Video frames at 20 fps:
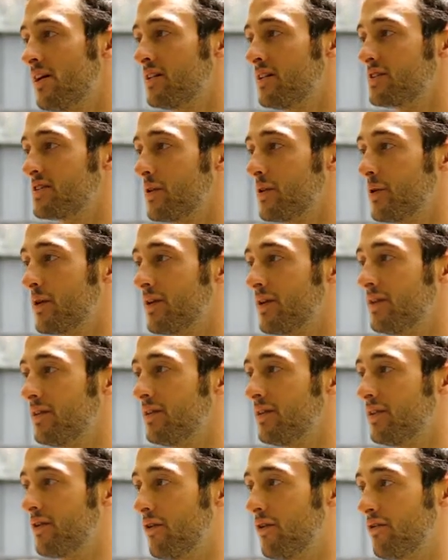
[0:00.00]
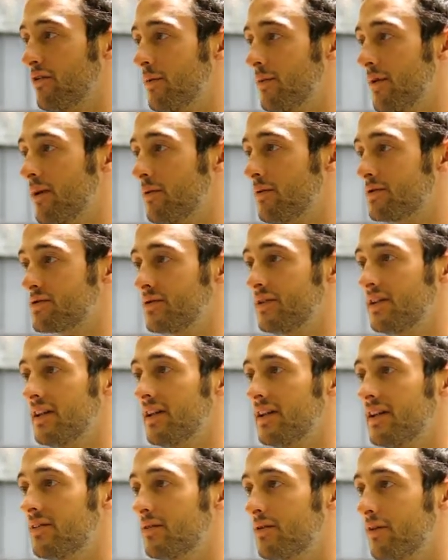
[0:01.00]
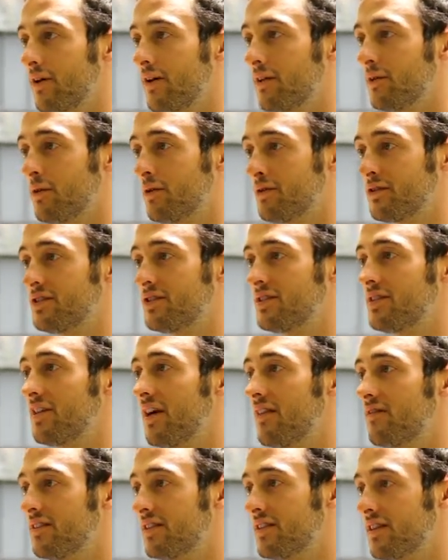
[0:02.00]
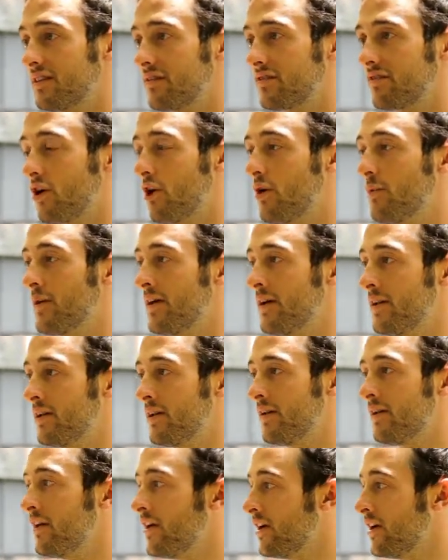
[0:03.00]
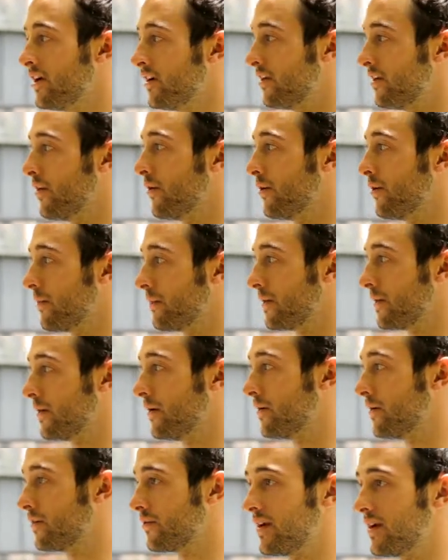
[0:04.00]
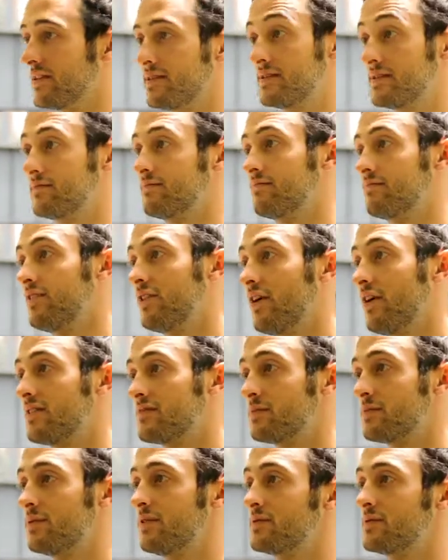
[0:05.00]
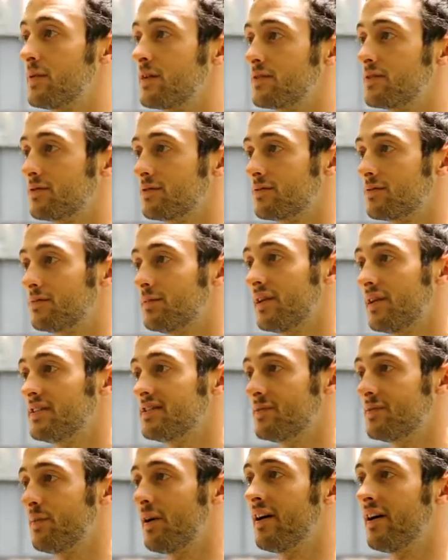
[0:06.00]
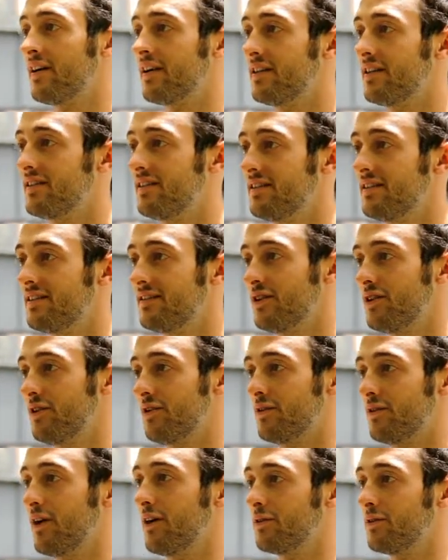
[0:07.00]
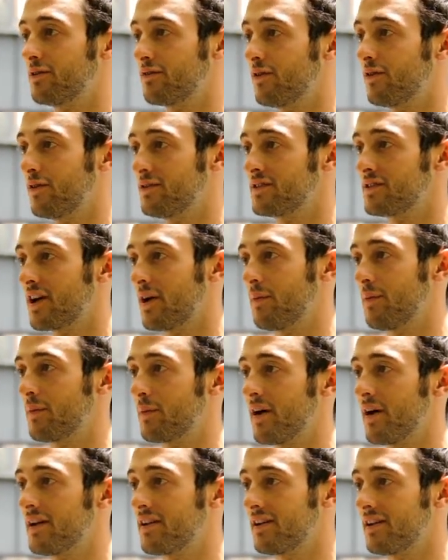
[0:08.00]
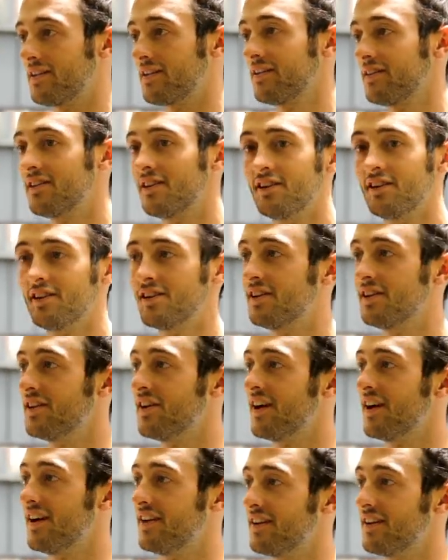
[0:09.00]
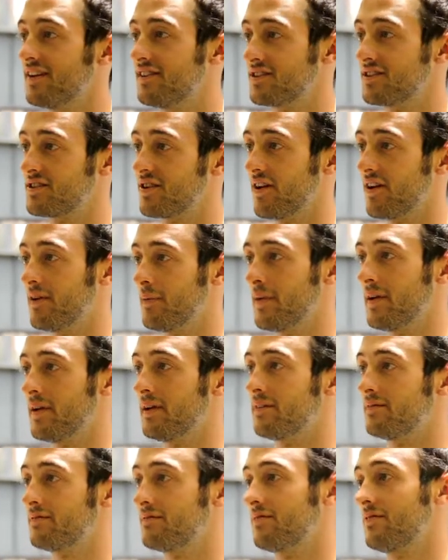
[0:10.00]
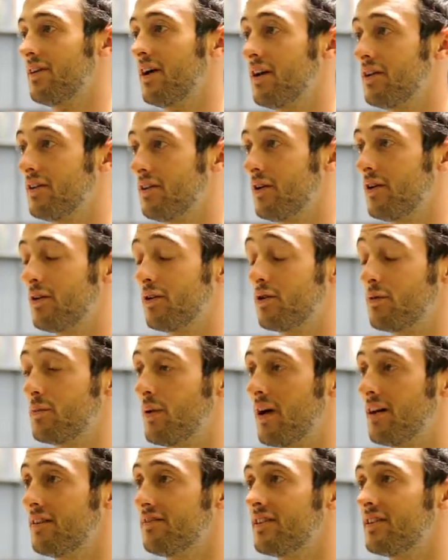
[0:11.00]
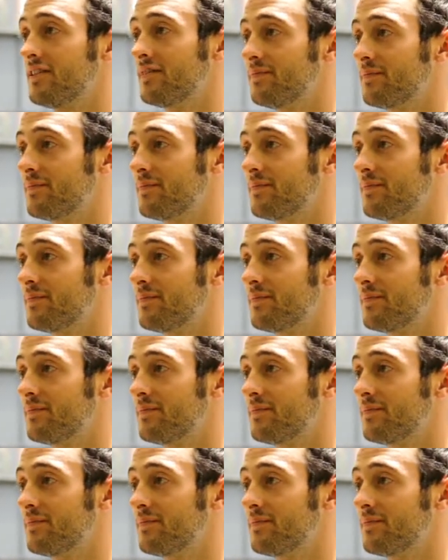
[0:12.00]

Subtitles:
So, you know, for me it was really where I launched everything from, and, you know, the race, you know, has a pretty special place in my heart. And, you know, I look forward to coming back and just trying to be, you know, a good part of it.